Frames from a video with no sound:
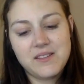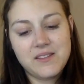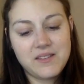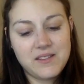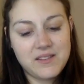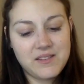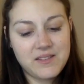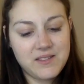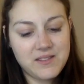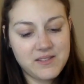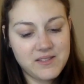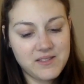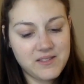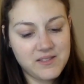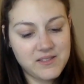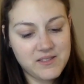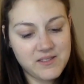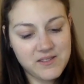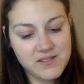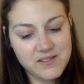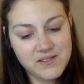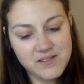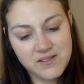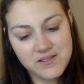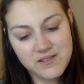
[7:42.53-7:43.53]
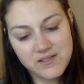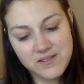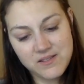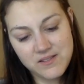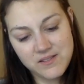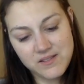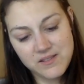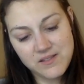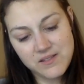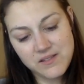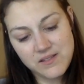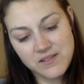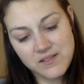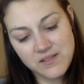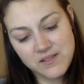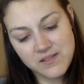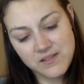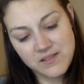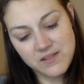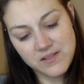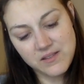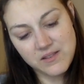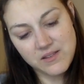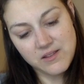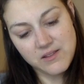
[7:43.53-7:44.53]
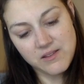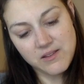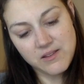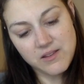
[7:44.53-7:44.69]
(no one is talking)